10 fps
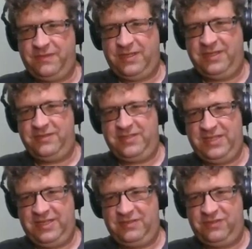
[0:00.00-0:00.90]
It is the
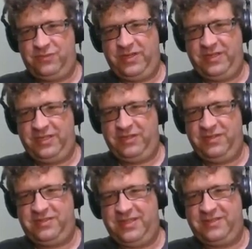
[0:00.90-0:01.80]
easiest way to
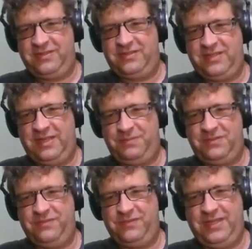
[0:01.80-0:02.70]
unit test the steps
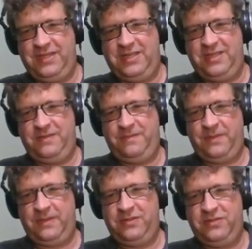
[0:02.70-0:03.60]
of a
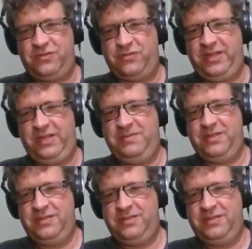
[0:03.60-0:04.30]
stream,